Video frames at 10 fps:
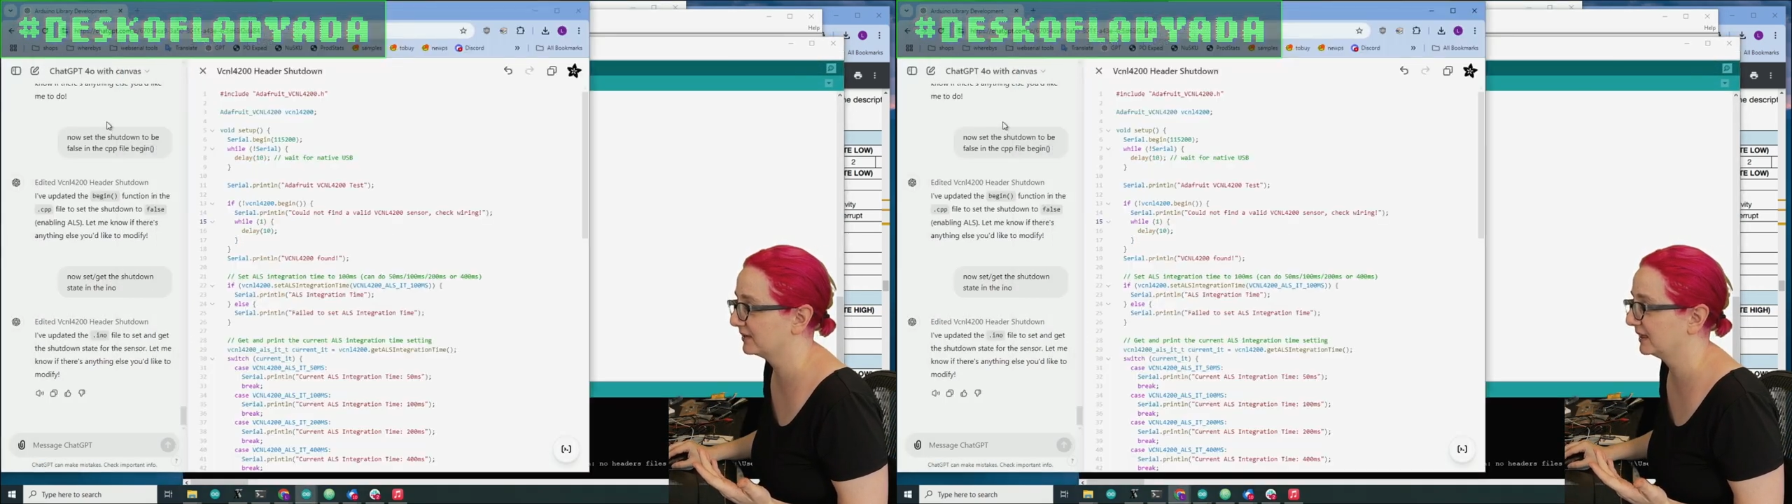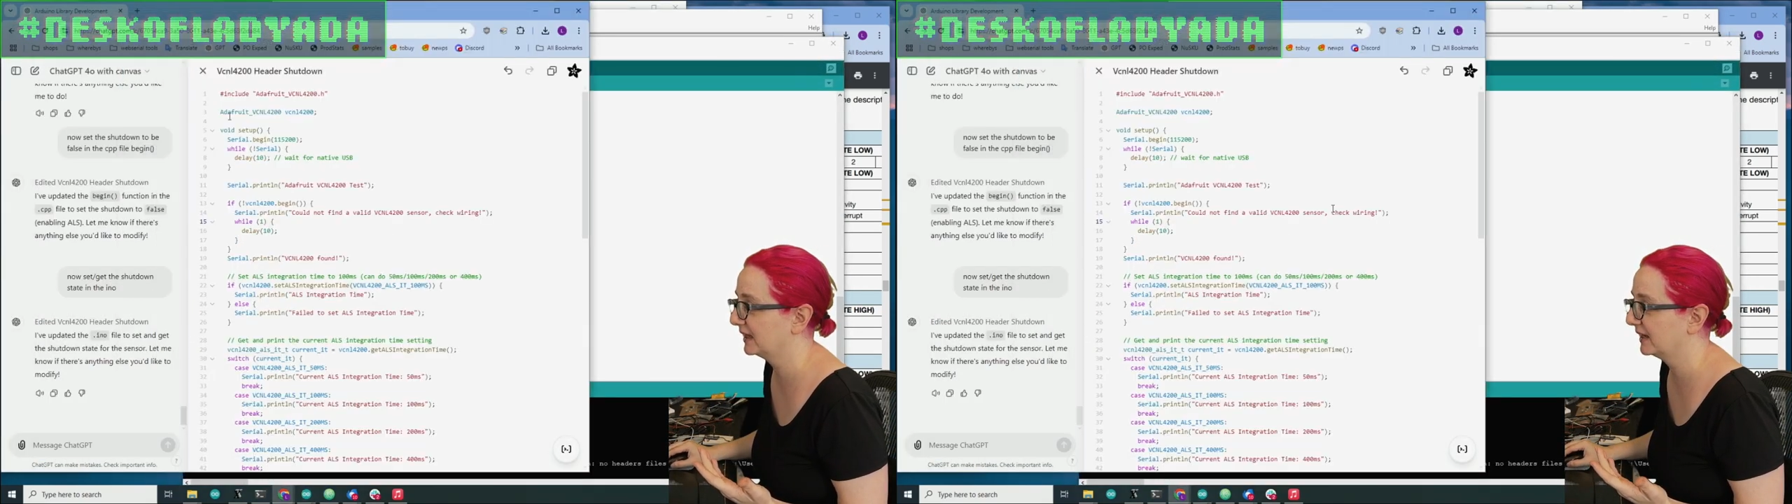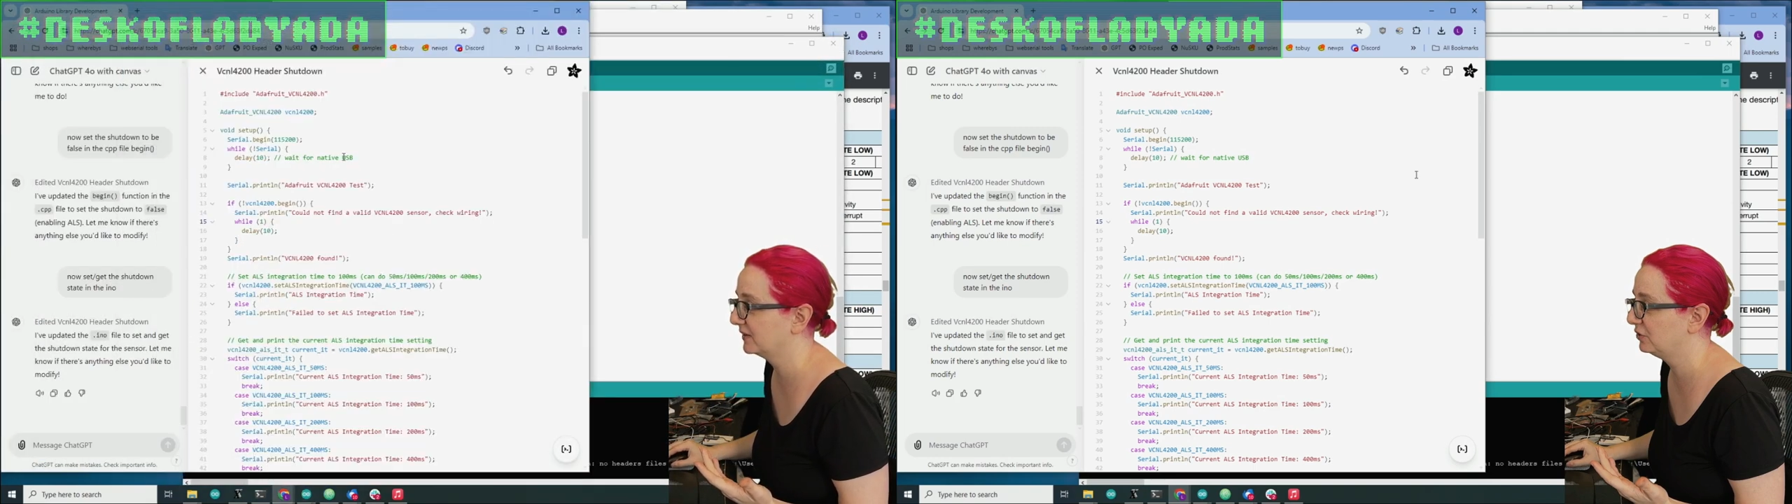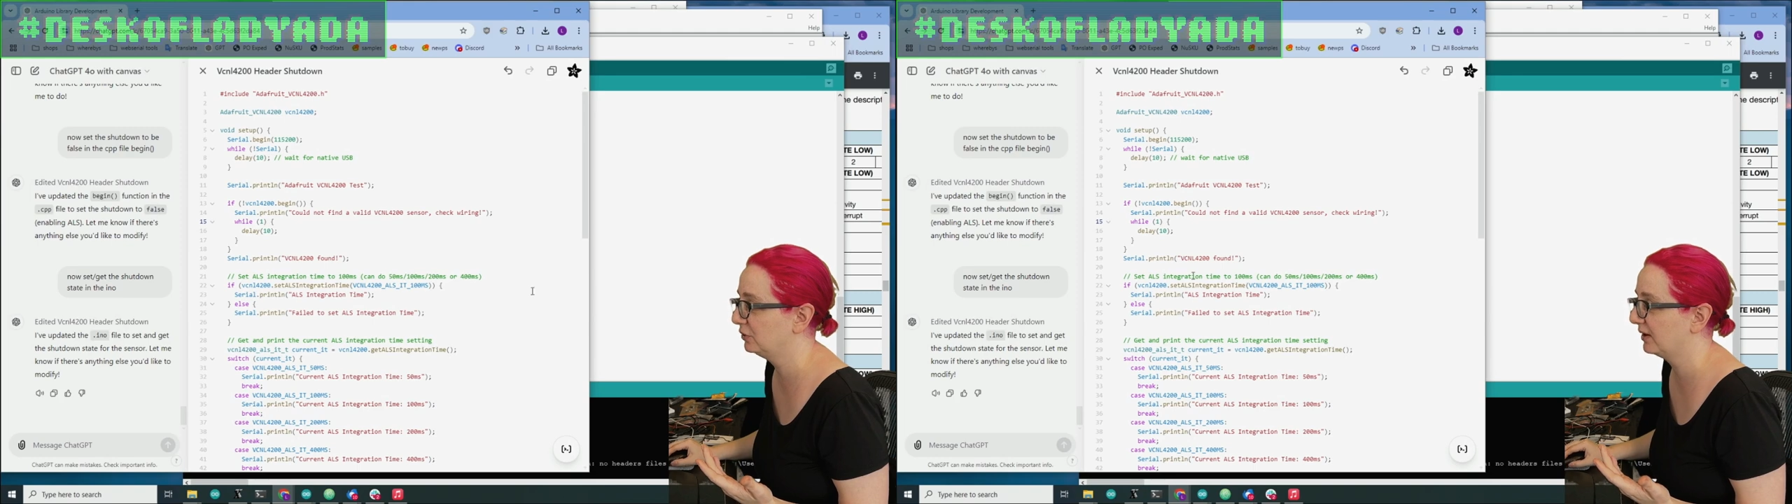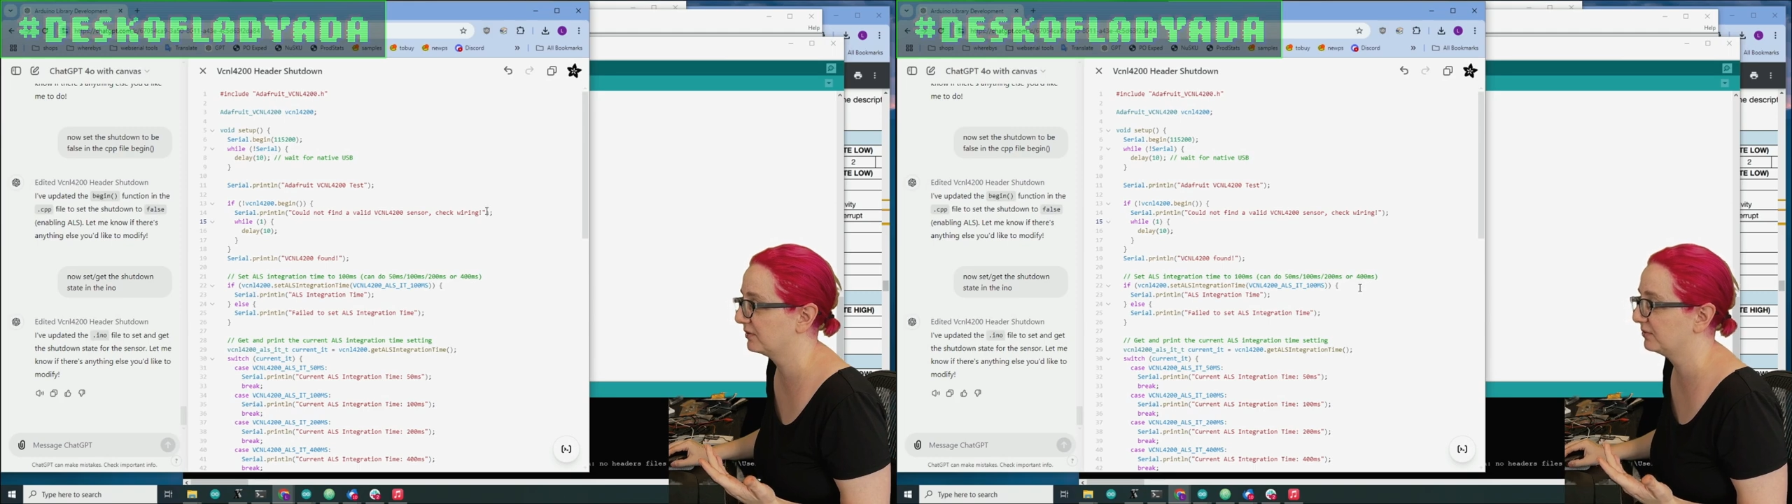and I like that you
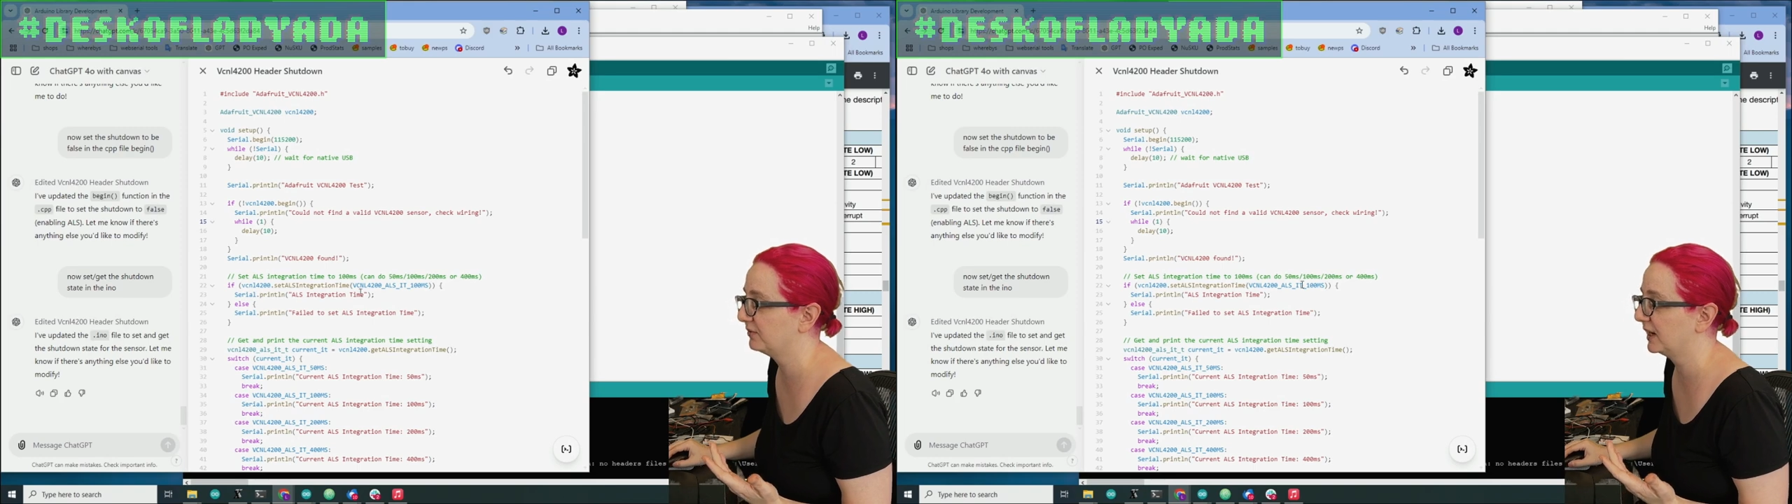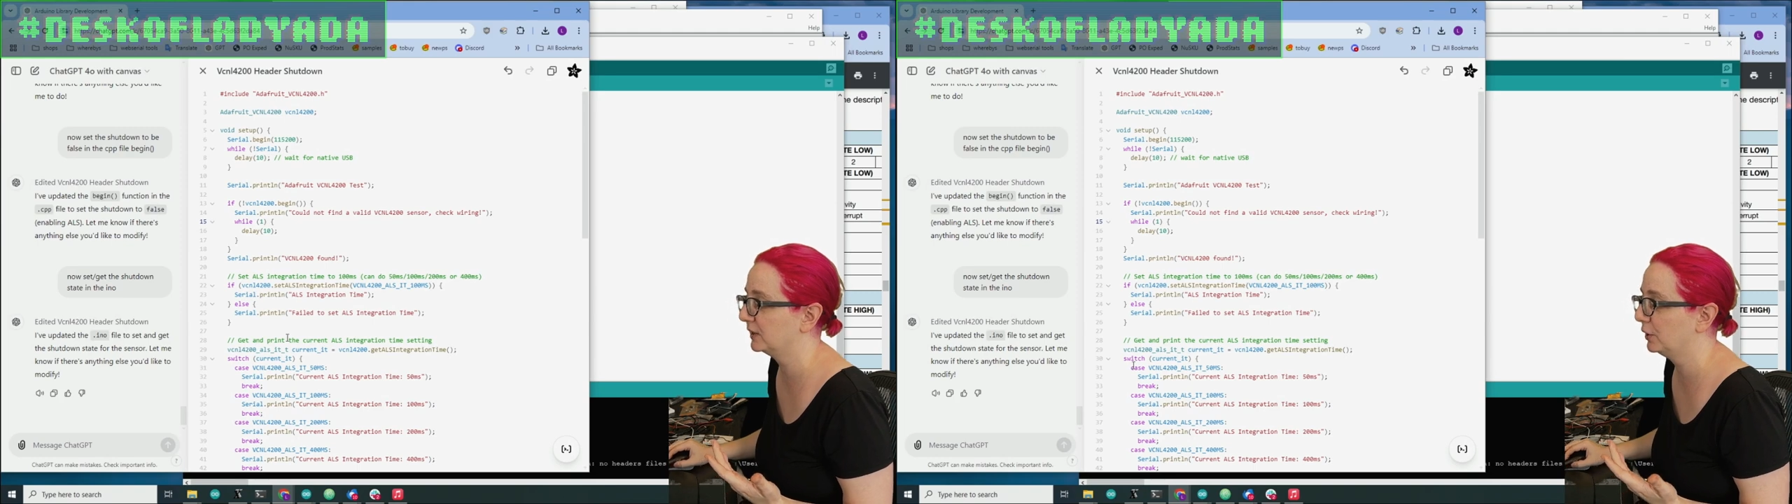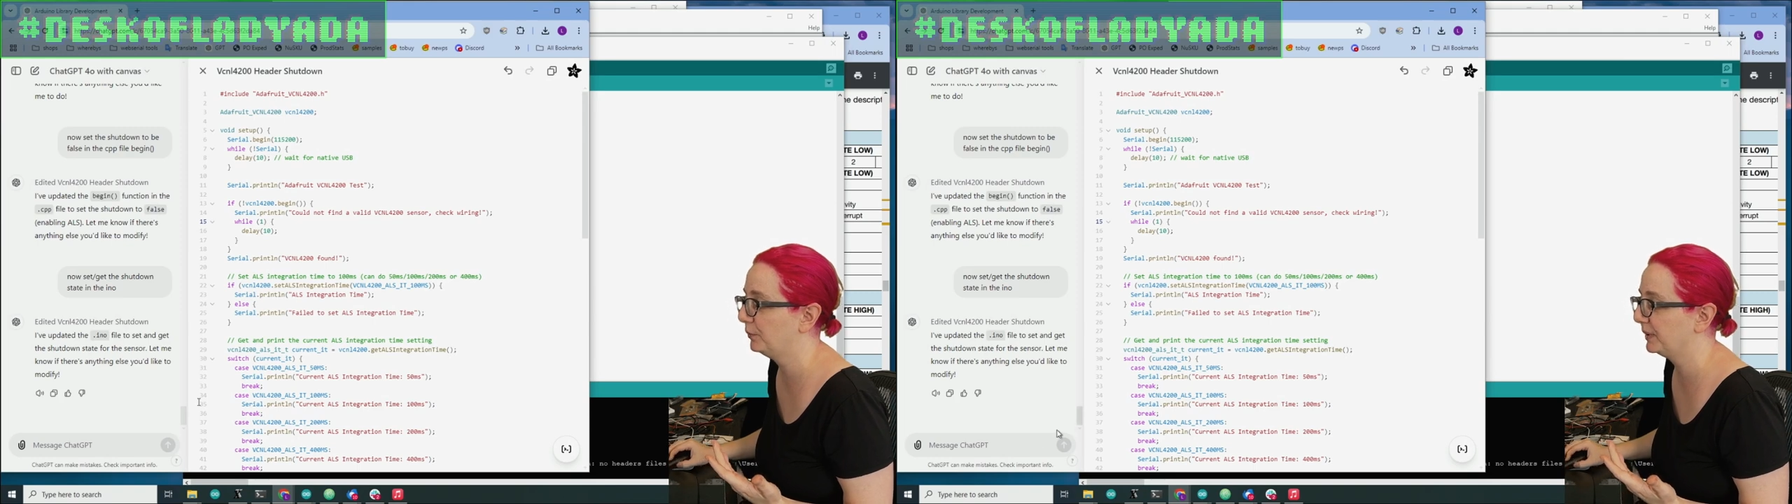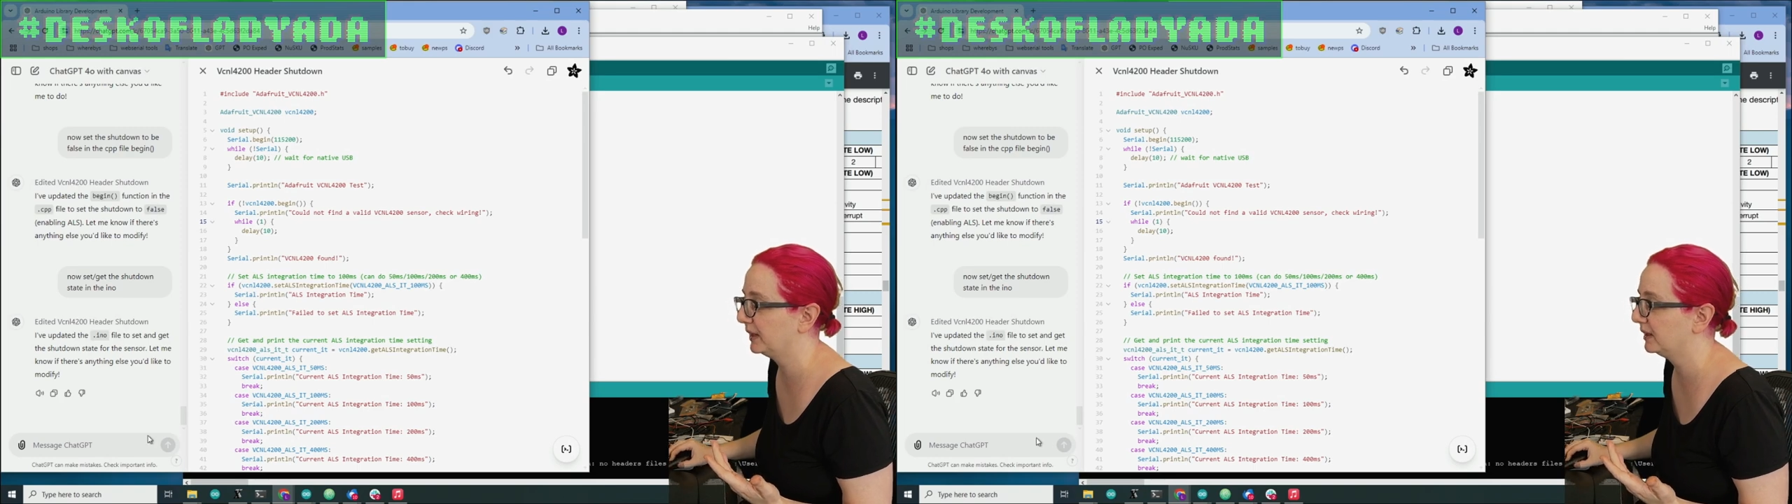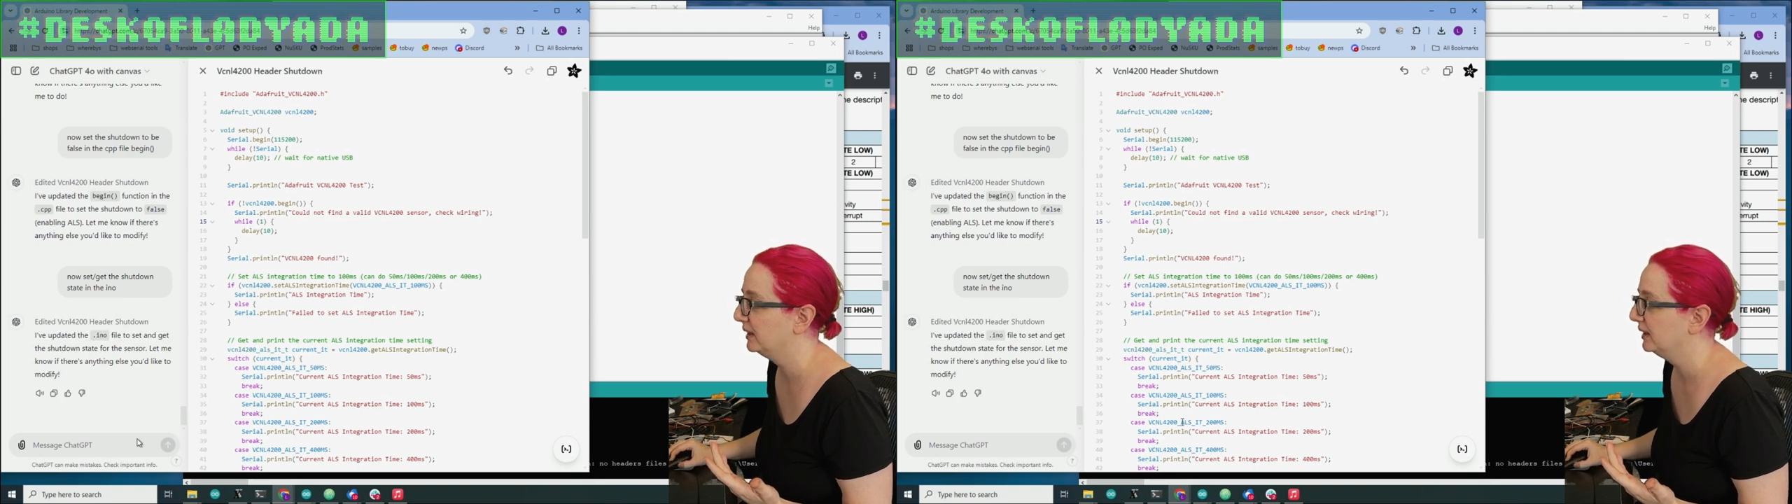have the file
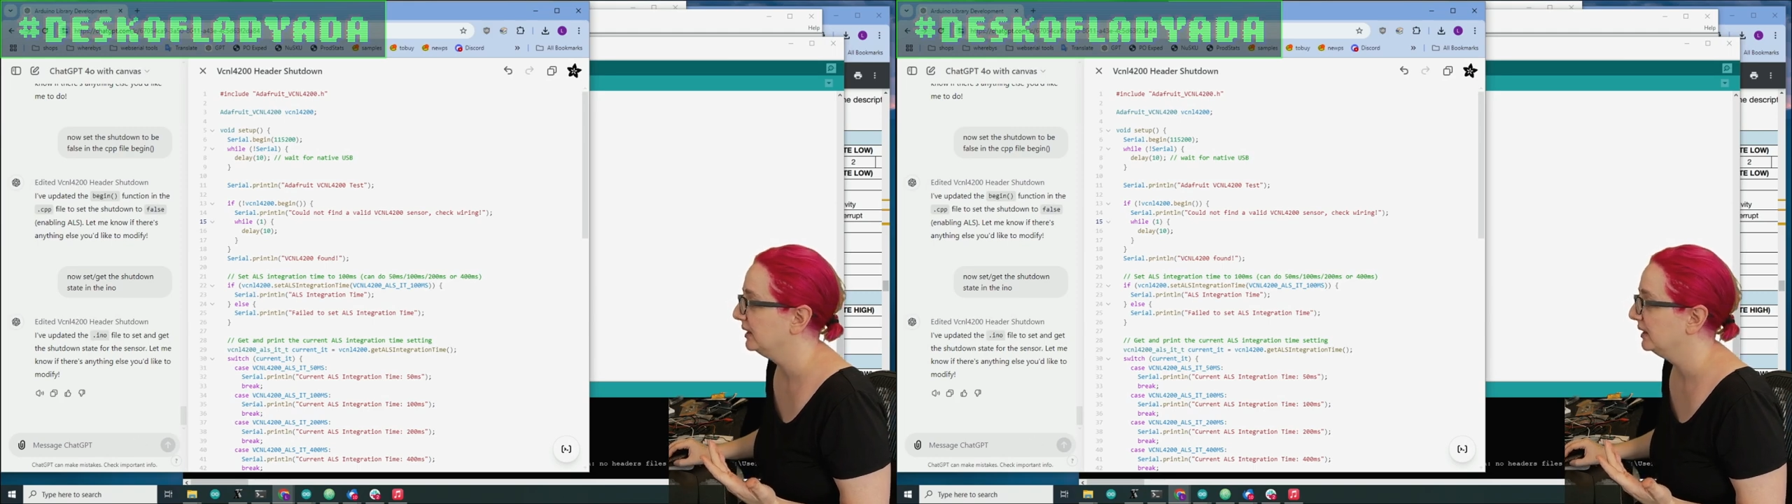open